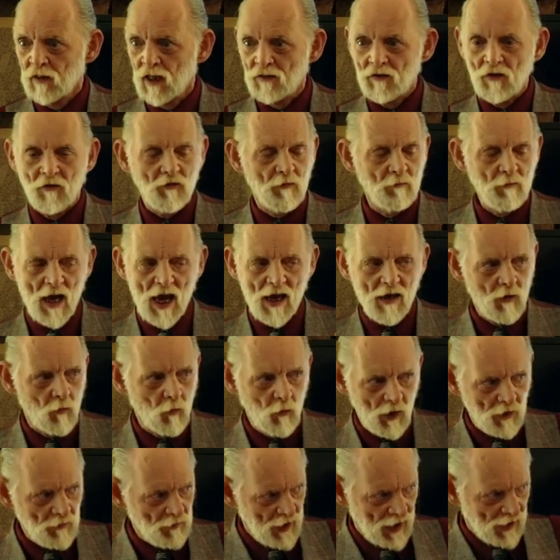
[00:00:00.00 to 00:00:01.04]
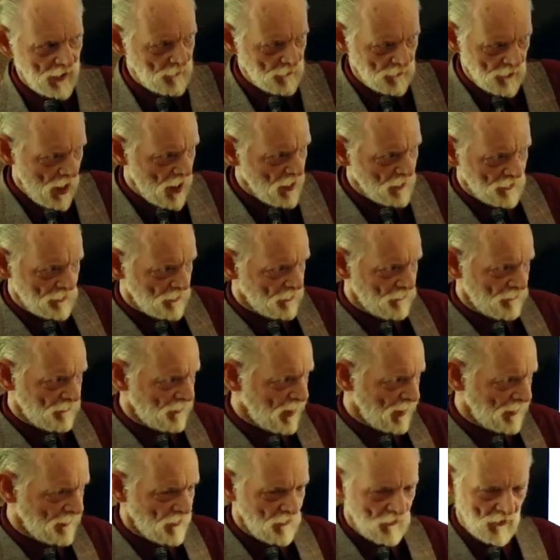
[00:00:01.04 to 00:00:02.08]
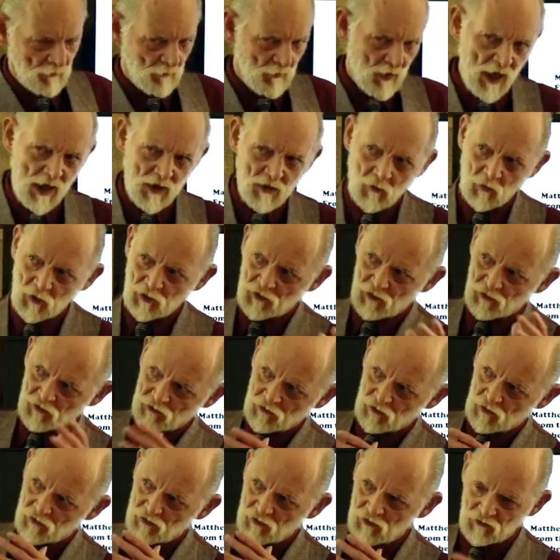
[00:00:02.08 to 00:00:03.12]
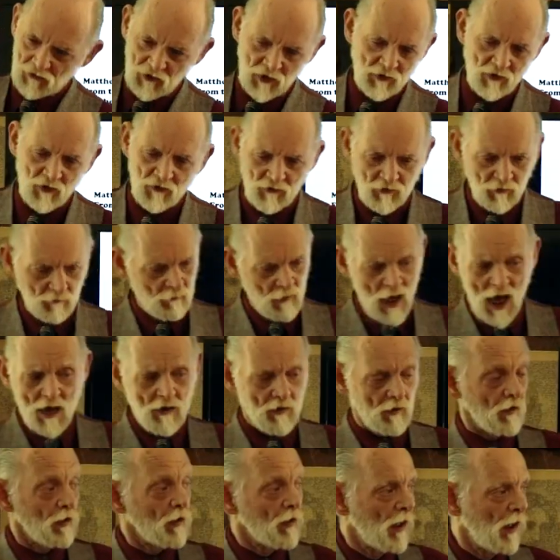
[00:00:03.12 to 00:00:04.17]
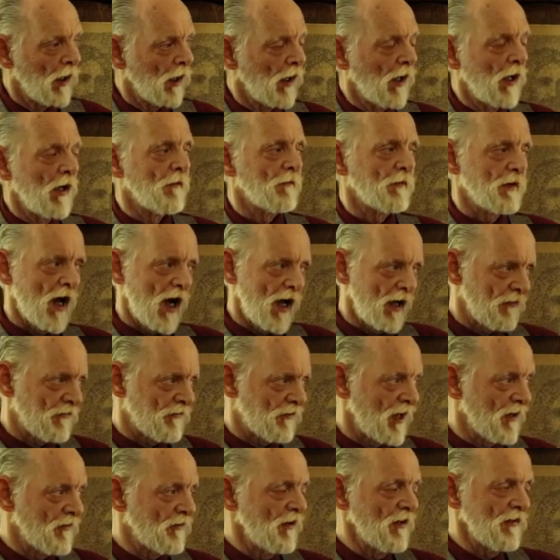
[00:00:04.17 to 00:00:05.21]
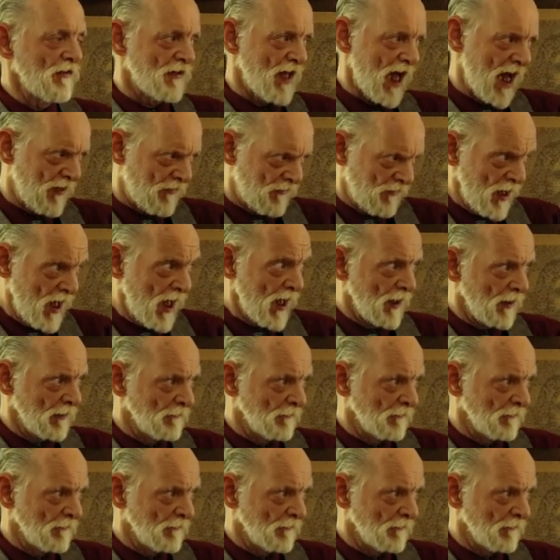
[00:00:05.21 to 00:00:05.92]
Doesn't matter what the doctors say, doesn't matter what the surgeon it doesn't matter. God says it, that's it.